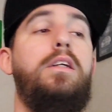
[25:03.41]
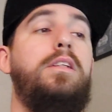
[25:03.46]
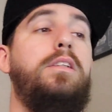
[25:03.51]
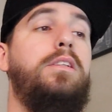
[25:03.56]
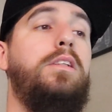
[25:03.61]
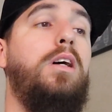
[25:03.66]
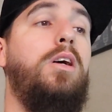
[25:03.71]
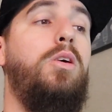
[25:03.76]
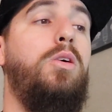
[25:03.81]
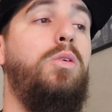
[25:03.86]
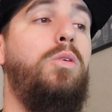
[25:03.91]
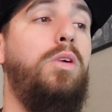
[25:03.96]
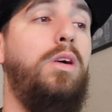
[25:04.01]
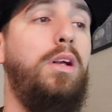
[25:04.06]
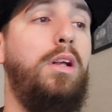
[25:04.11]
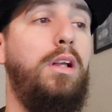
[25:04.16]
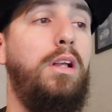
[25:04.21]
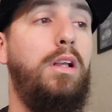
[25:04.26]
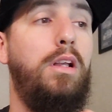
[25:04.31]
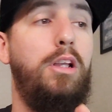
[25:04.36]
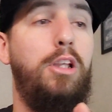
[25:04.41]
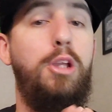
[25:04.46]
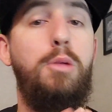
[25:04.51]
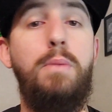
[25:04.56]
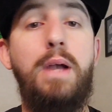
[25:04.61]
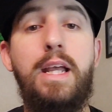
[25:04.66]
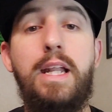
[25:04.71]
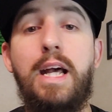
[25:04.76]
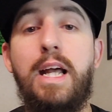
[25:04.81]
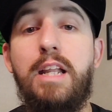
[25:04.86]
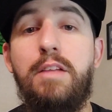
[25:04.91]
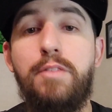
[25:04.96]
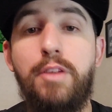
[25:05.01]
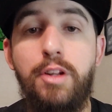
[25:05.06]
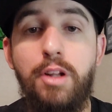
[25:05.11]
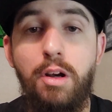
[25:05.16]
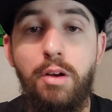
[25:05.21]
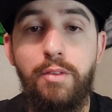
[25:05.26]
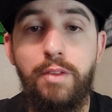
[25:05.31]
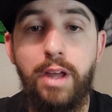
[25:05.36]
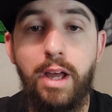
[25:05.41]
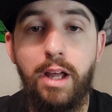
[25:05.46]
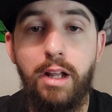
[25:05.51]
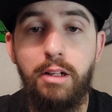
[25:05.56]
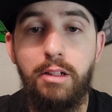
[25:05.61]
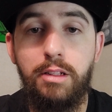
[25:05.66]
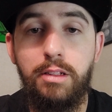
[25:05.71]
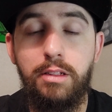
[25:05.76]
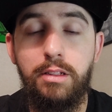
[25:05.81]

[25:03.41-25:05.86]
So you may not even know that.